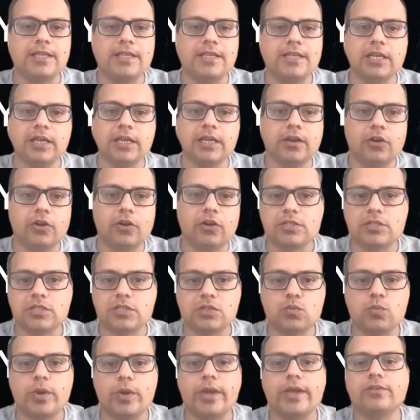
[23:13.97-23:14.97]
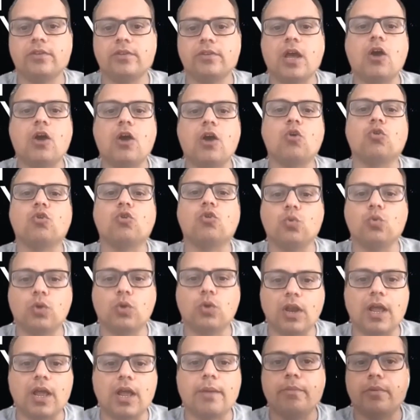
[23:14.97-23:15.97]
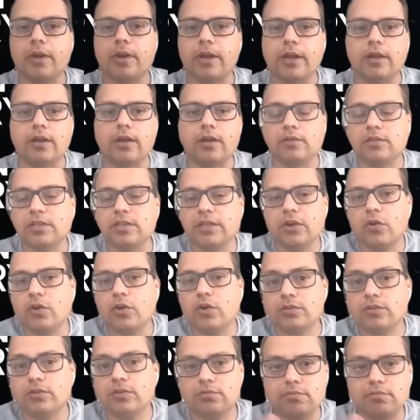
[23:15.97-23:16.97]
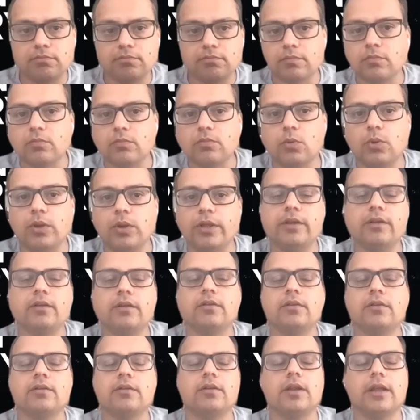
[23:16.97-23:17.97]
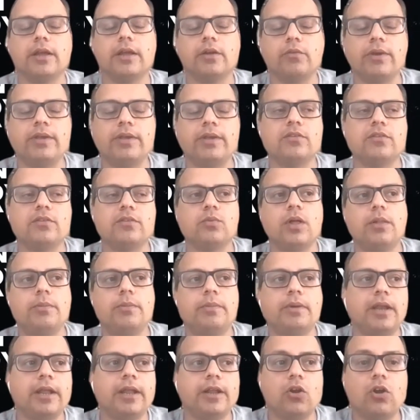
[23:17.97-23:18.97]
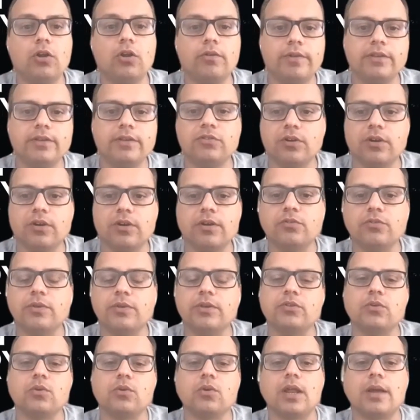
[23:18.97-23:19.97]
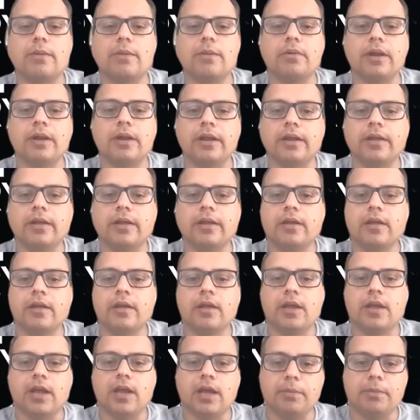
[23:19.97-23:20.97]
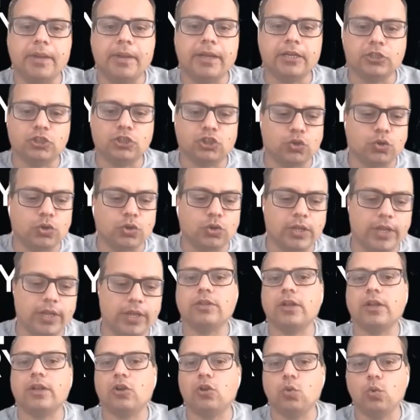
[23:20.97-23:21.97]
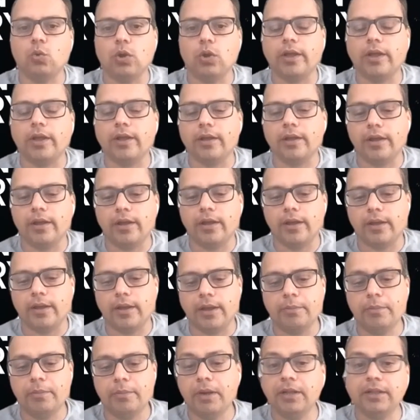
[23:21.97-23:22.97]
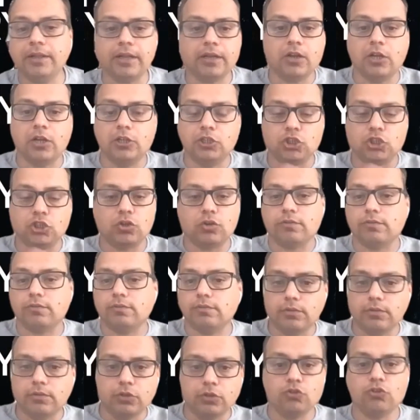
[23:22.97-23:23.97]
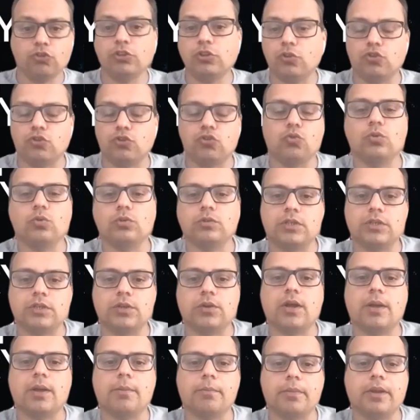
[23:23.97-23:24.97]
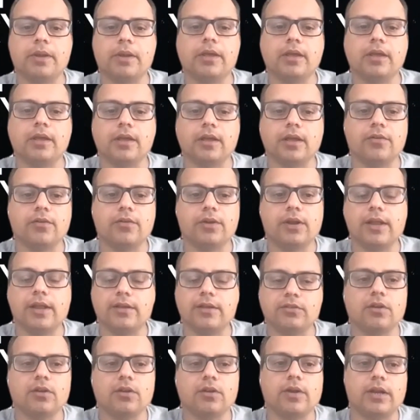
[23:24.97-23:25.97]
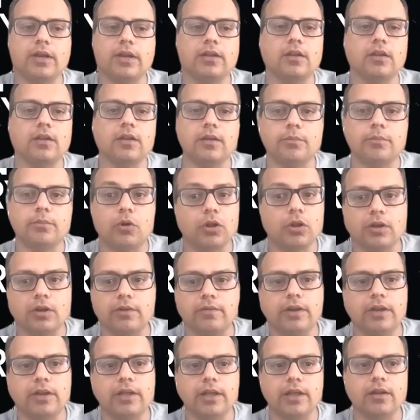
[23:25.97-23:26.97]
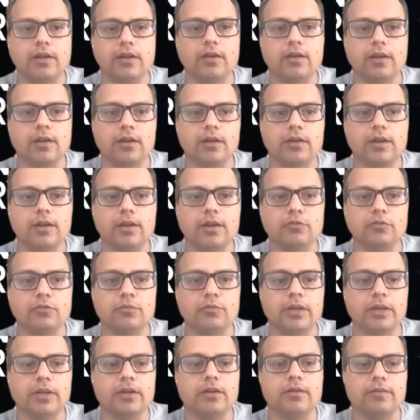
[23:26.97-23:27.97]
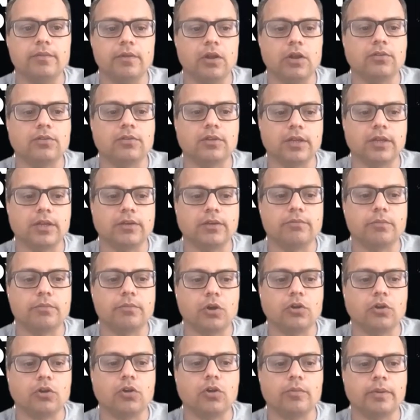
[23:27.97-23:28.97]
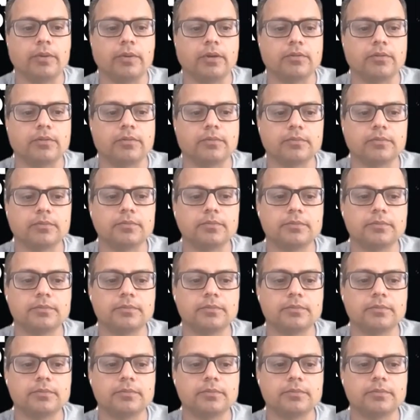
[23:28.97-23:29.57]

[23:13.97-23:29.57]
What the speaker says: asynchronous ways now to collaborate, synchronous tooling like ways as well, but like a lot of asynchronous ways to collaborate, and making sure using that tooling and building that culture of using those tools in your company can really accelerate productivity and speed, velocity of product development.